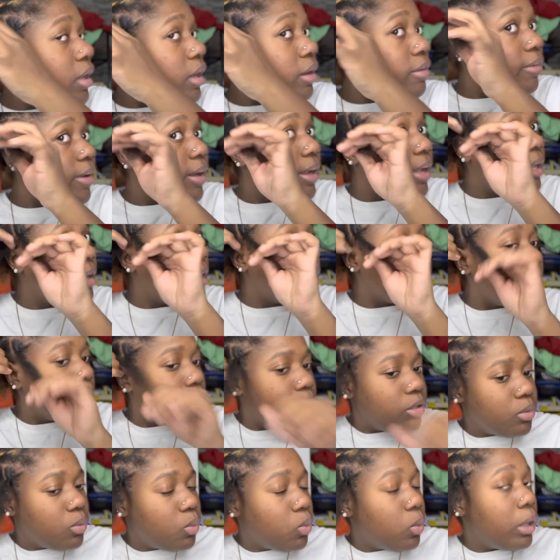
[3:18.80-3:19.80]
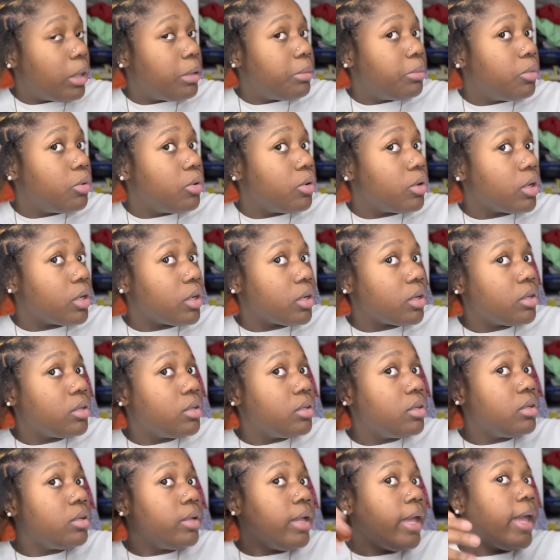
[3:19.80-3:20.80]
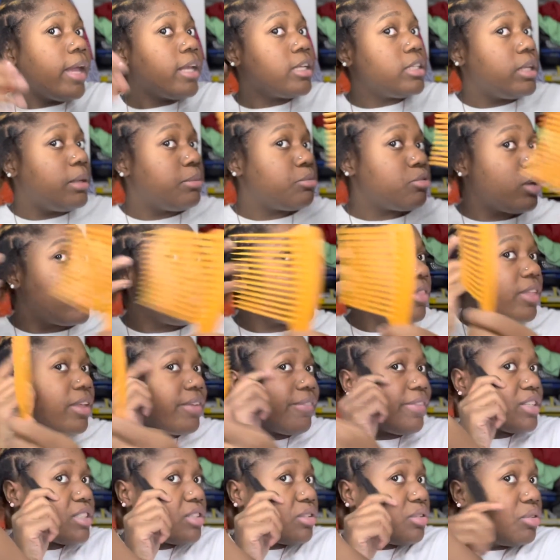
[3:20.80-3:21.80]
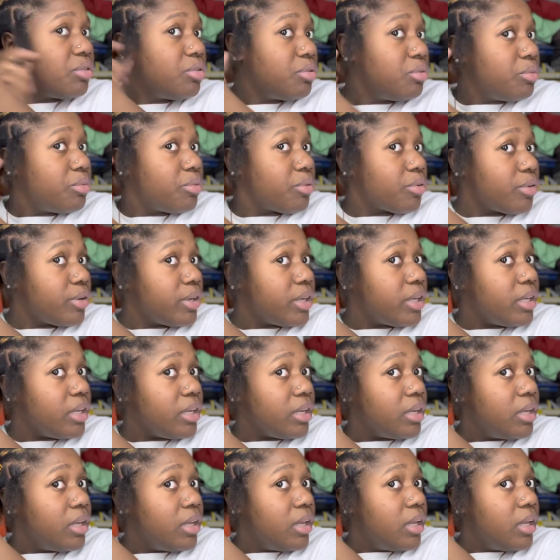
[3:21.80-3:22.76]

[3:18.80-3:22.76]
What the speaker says: All right, and I'm gonna do one more. Actually, I'm trying to think if I should do 3.